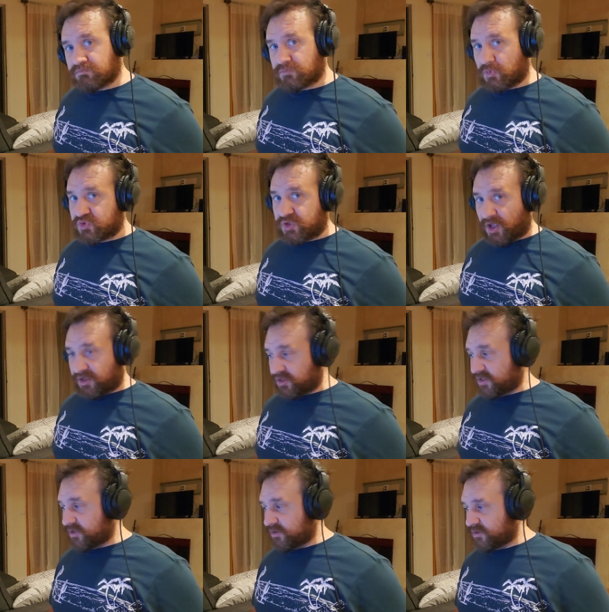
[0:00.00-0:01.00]
Most
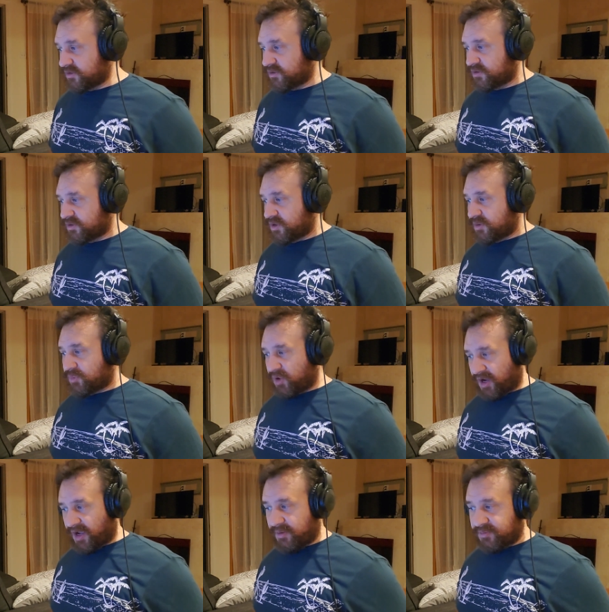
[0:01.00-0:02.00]
likely.
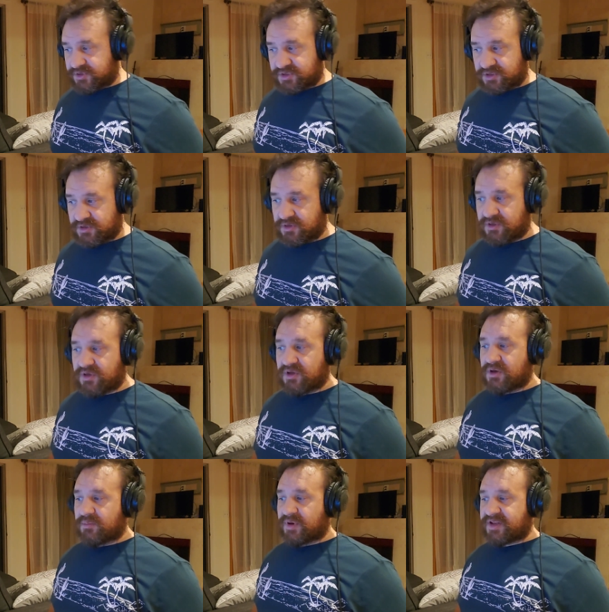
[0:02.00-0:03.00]
Perhaps.
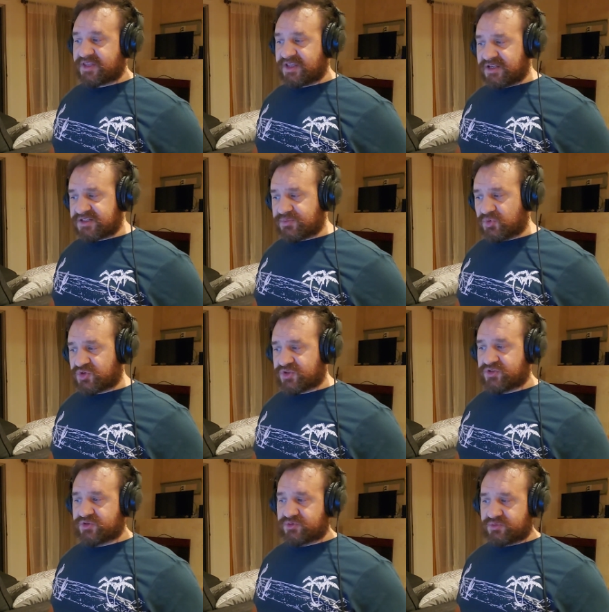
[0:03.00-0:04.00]
But I think it has more to
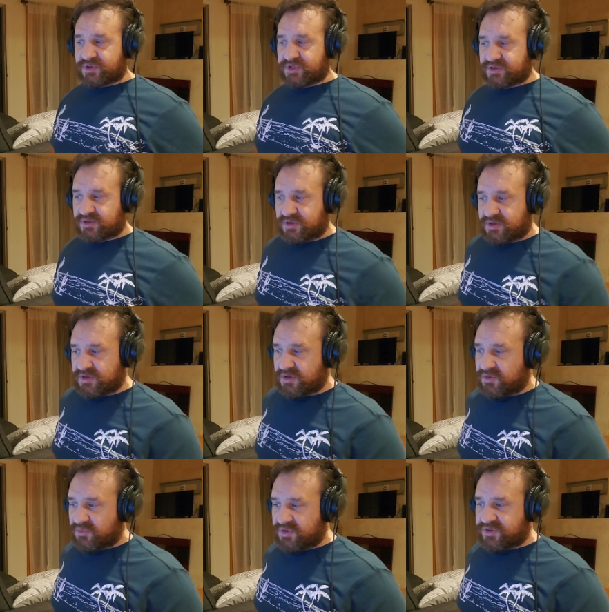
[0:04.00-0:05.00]
do with
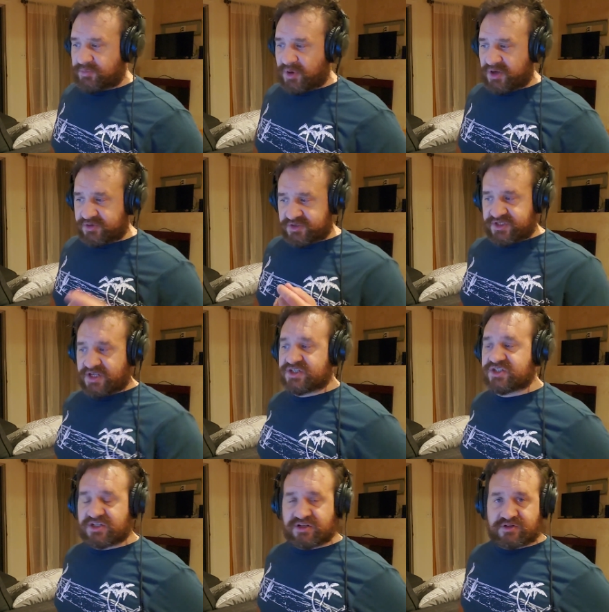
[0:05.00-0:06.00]
the
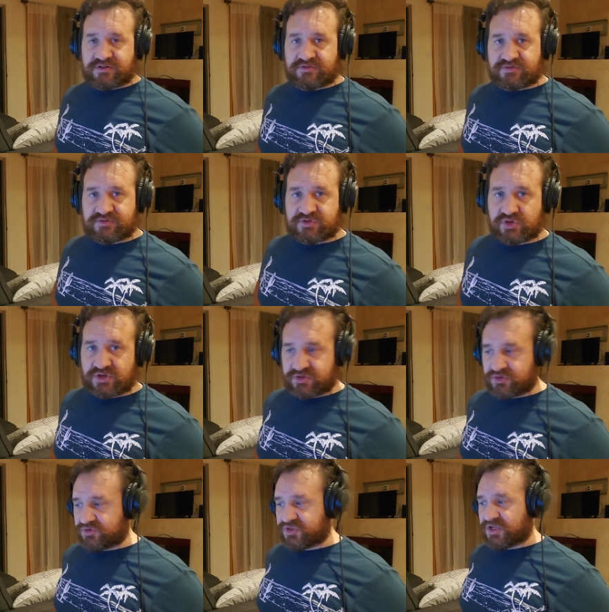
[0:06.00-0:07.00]
modernization of
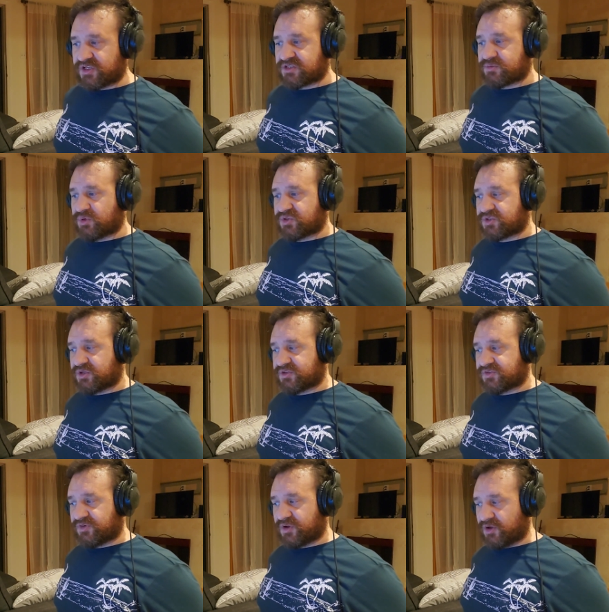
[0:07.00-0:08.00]
traditional Chinese martial arts
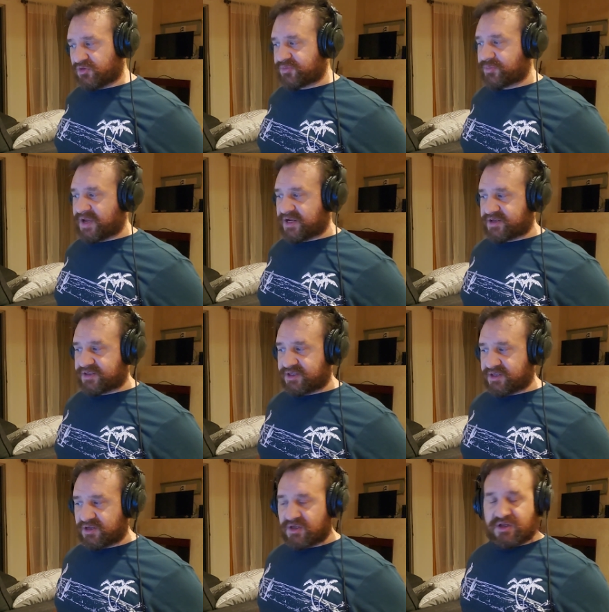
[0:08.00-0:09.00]
for health back in
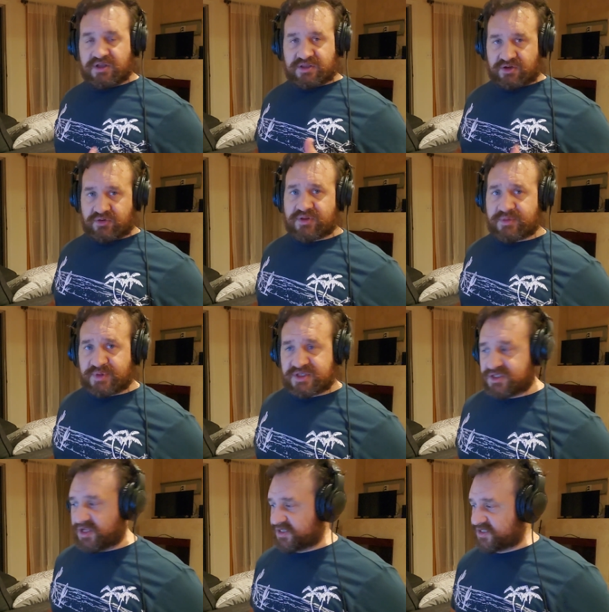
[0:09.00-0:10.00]
the early
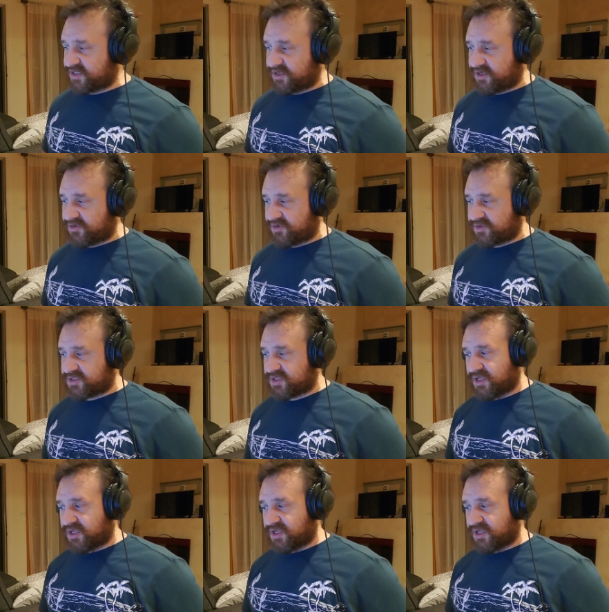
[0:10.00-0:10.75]
mid-1900s.